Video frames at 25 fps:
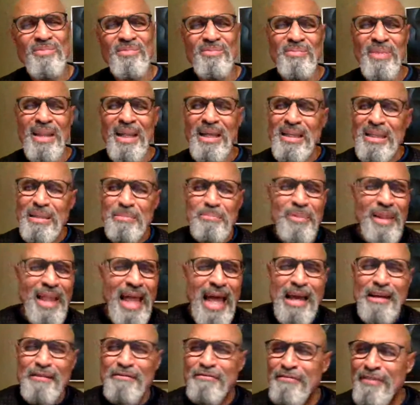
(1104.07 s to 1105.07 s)
like
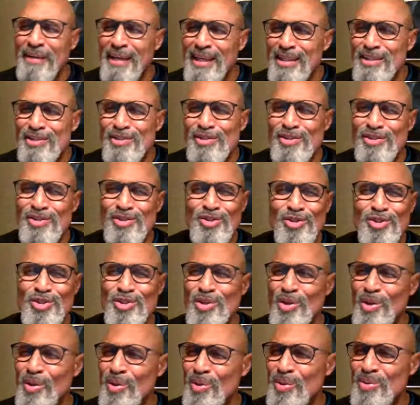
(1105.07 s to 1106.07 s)
blackface
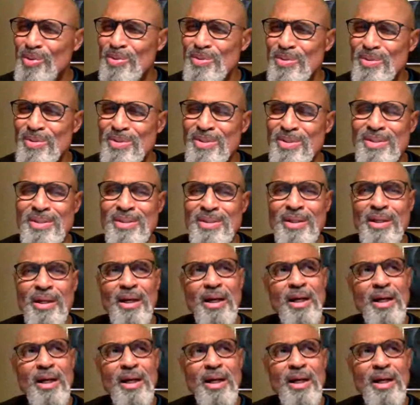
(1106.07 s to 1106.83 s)
shows.